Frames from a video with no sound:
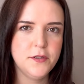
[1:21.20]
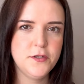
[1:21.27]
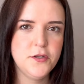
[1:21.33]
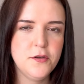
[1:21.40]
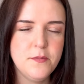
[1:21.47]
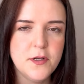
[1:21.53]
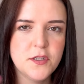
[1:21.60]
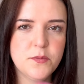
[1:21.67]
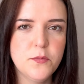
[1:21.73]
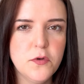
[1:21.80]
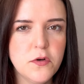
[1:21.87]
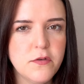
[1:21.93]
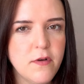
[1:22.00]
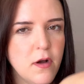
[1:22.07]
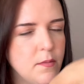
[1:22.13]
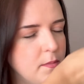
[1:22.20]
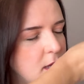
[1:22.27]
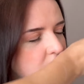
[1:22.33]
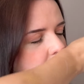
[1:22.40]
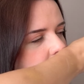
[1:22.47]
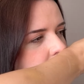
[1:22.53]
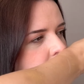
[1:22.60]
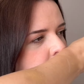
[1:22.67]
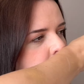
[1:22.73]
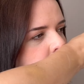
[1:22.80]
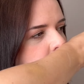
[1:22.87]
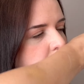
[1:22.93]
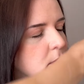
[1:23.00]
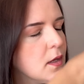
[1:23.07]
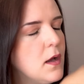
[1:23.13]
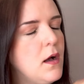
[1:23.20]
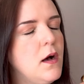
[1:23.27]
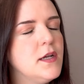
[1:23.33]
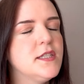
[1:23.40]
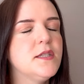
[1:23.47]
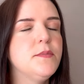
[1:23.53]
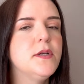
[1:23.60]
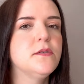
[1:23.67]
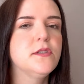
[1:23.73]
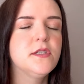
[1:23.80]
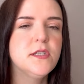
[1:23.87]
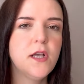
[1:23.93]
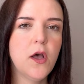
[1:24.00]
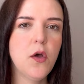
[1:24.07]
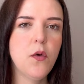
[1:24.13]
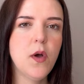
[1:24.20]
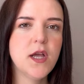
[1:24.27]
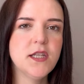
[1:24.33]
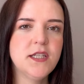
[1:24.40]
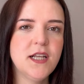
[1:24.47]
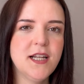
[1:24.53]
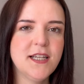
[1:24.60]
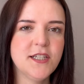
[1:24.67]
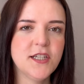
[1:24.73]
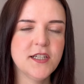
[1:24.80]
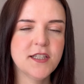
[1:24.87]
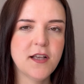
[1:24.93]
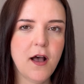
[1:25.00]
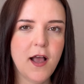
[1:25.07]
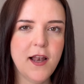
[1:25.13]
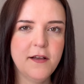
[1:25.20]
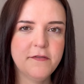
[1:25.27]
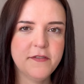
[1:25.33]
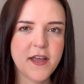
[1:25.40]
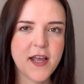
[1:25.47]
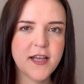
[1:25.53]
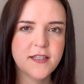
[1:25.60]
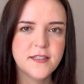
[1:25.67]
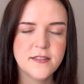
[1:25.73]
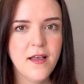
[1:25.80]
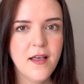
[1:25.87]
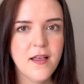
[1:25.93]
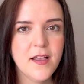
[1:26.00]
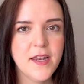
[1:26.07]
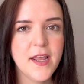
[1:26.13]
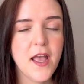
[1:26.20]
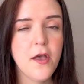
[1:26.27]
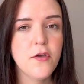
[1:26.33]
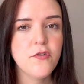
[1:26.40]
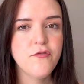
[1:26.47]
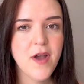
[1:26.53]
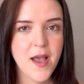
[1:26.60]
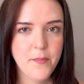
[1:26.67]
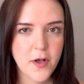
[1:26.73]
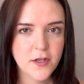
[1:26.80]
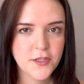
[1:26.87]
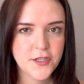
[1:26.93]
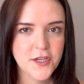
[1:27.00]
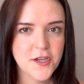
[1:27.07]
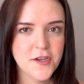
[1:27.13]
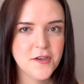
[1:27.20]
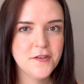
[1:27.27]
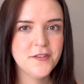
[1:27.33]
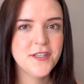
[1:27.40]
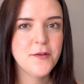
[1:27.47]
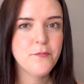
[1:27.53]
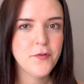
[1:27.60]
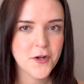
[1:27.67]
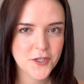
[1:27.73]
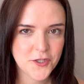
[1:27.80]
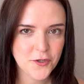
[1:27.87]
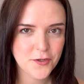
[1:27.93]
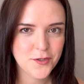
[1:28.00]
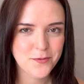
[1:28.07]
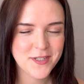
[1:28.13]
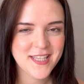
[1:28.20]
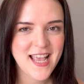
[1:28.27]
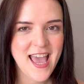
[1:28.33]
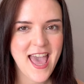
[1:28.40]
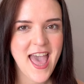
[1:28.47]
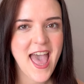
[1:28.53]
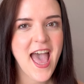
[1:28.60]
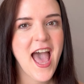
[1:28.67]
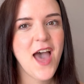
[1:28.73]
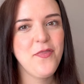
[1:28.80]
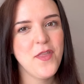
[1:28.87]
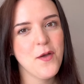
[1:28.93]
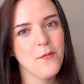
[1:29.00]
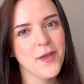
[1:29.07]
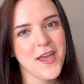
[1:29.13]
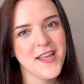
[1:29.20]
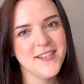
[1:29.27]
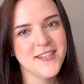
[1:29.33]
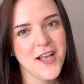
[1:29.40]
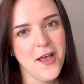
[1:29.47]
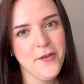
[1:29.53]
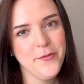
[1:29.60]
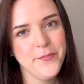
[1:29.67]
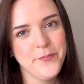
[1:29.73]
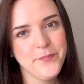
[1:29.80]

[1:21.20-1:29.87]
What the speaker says: too much more on, but oh, it smells so delicious. I love this. Gonna go and grab our shoes, brush Joshua's hair, and then we're going to go.